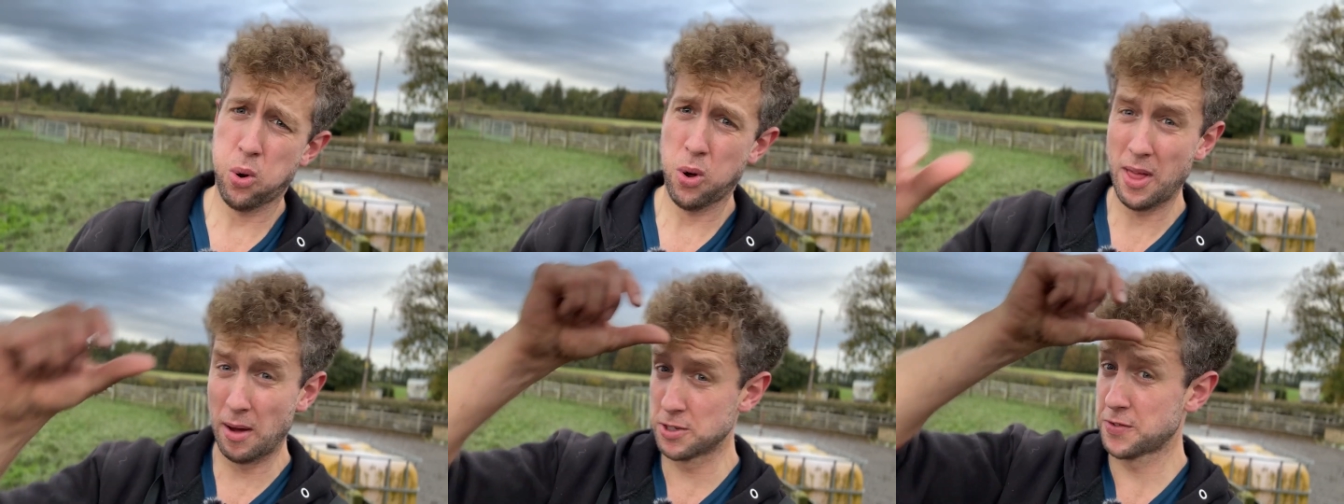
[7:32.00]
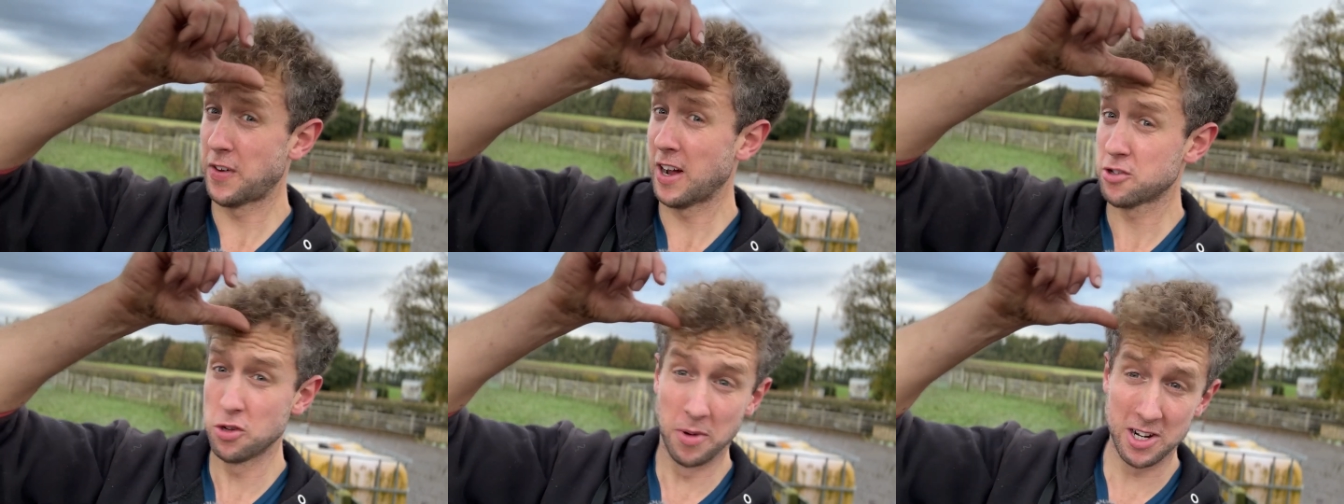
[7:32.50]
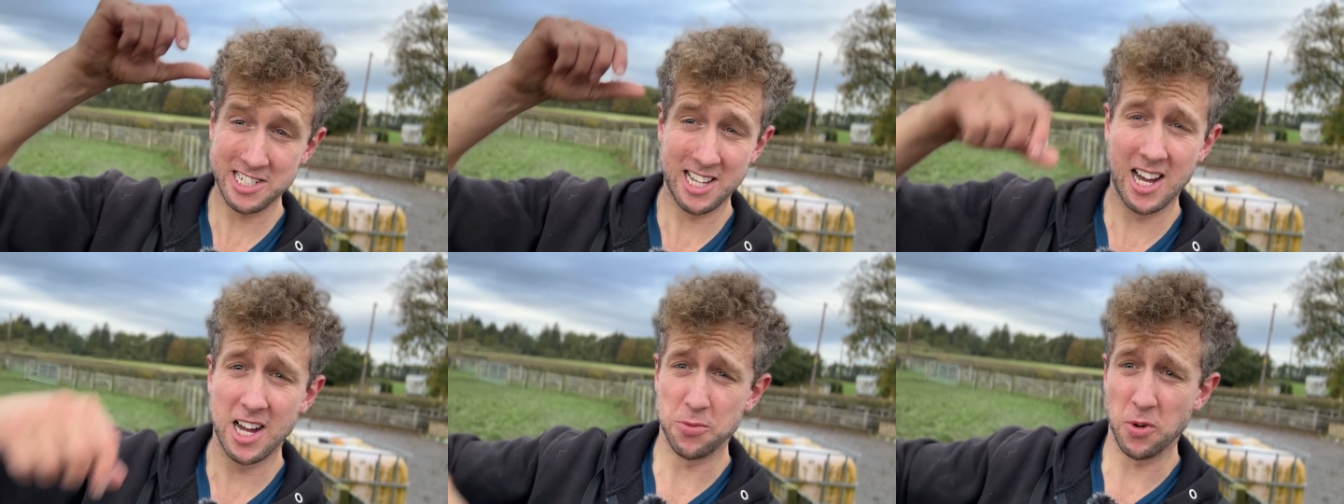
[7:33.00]
That was far too much like
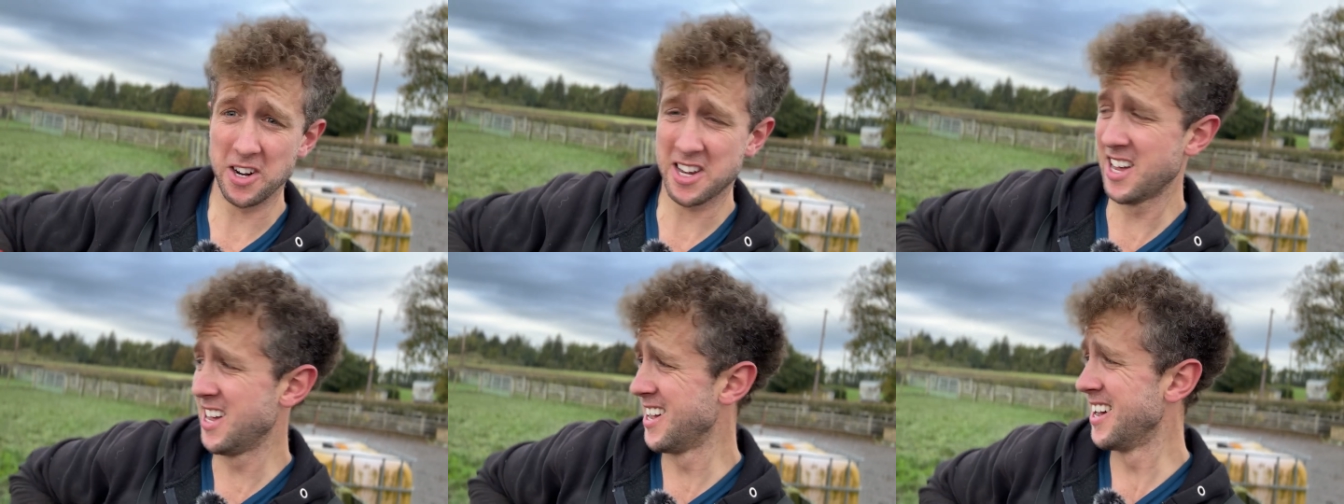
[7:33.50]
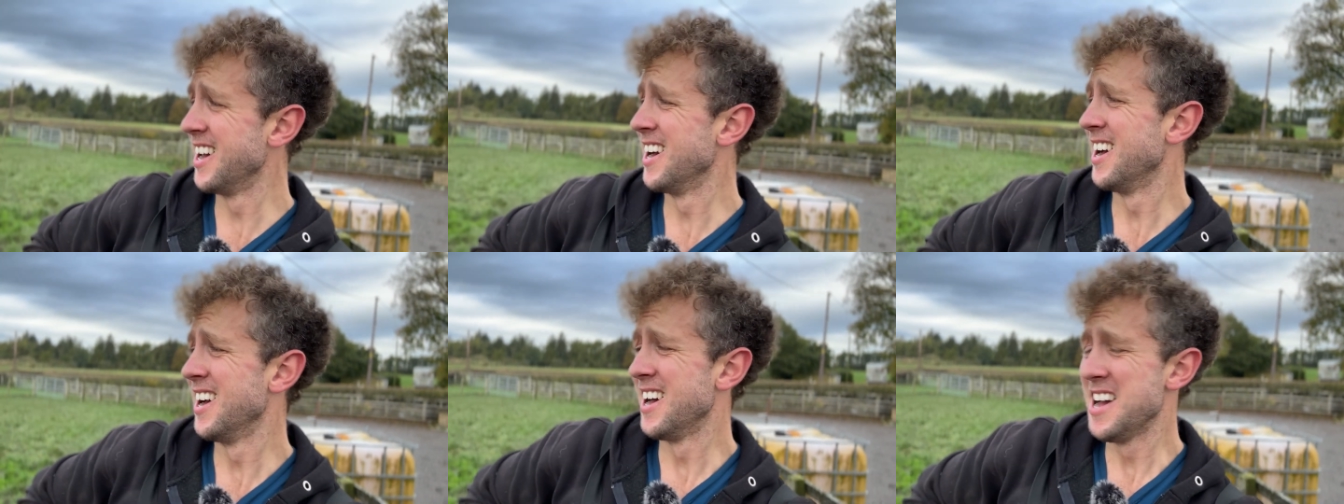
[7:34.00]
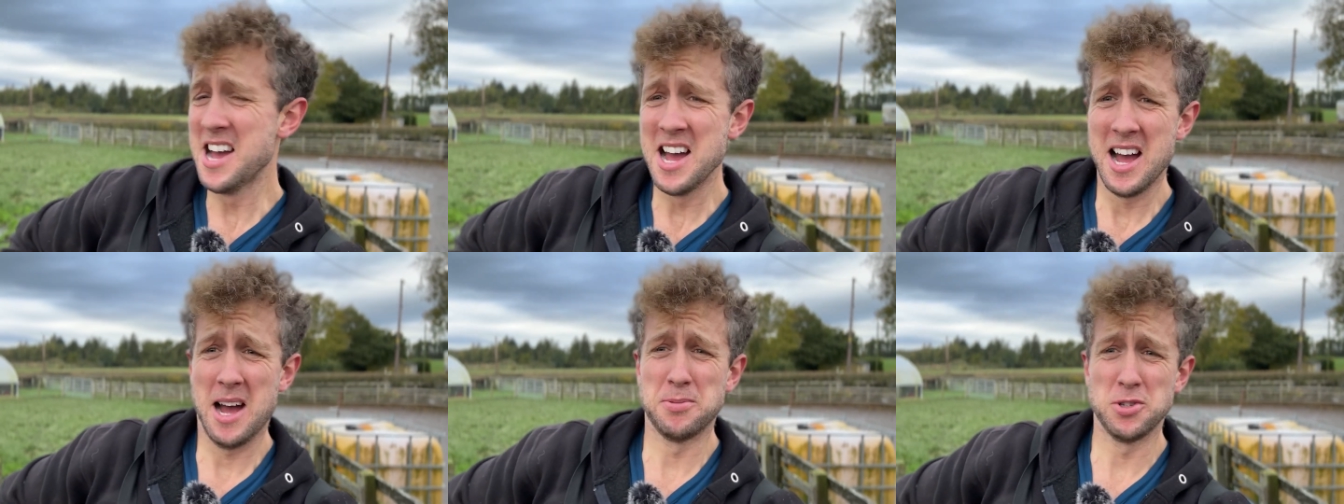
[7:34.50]
hard work
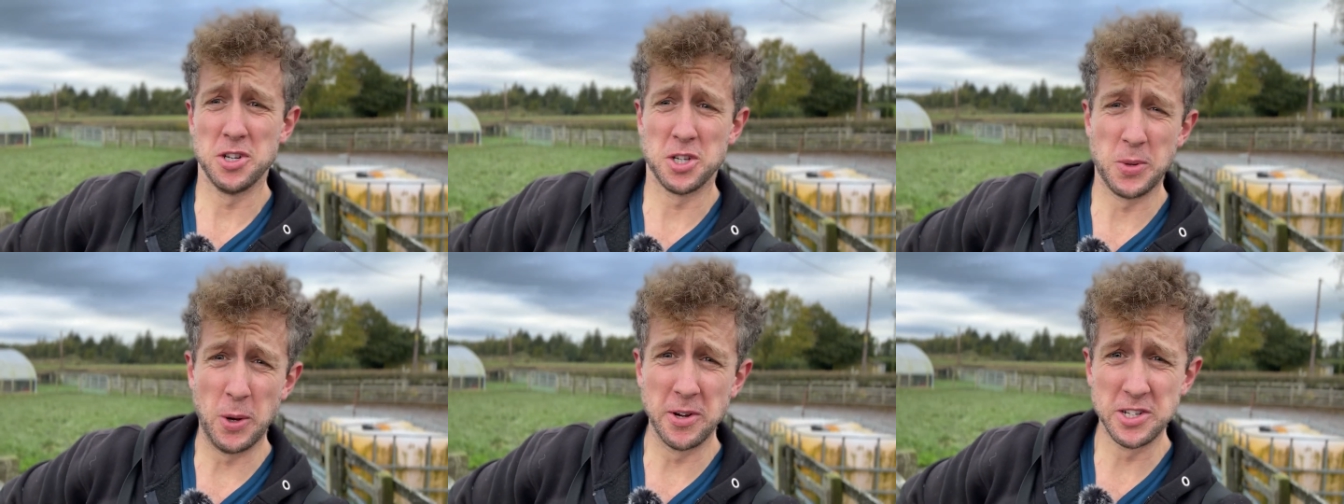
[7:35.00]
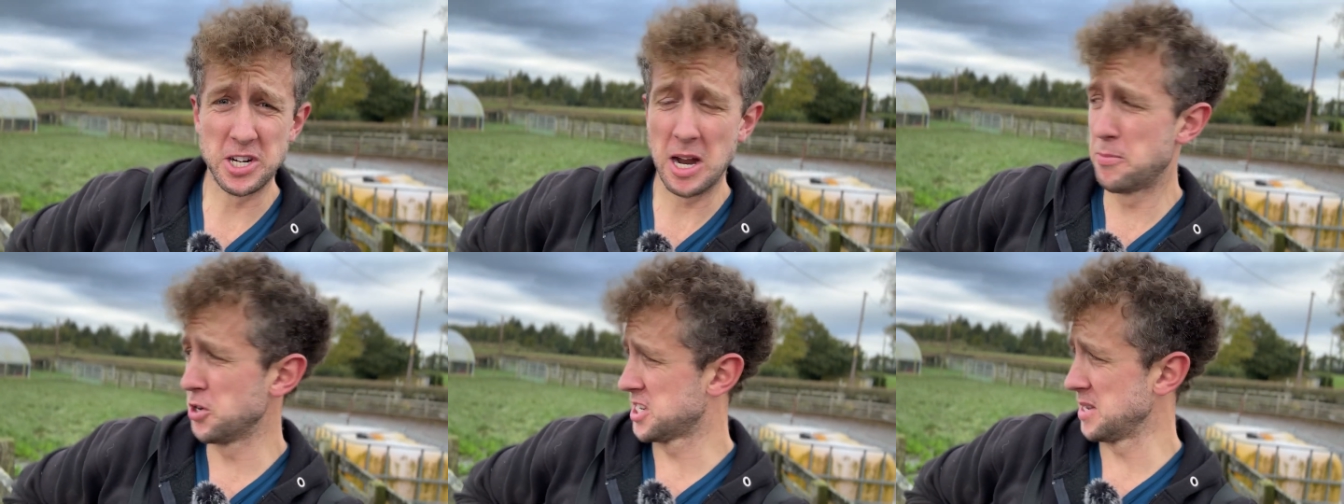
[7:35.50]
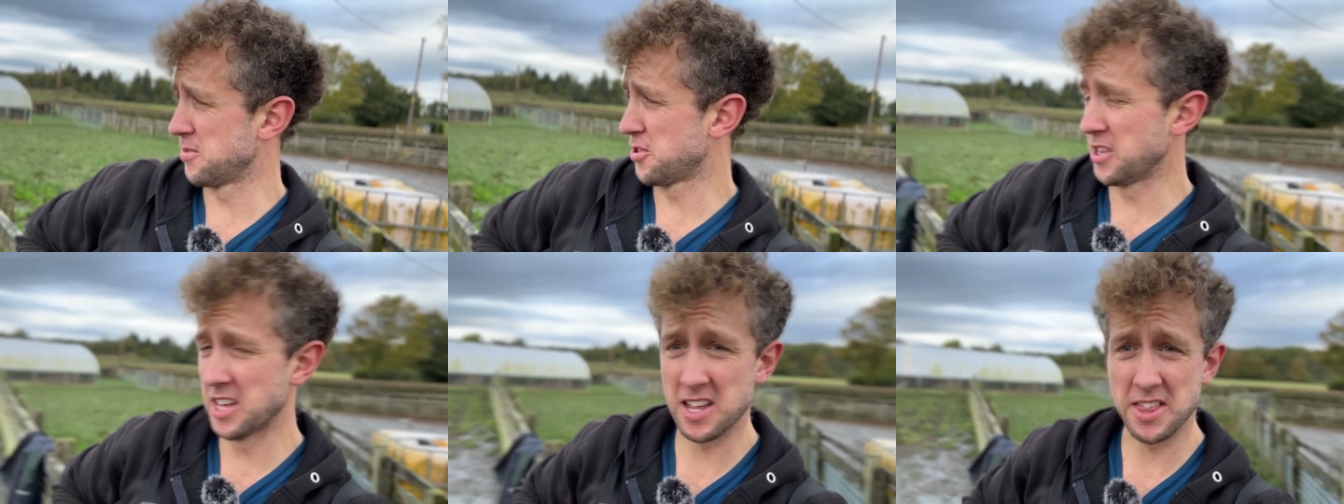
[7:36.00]
absolutely sweltering, I'm trying to push them through there.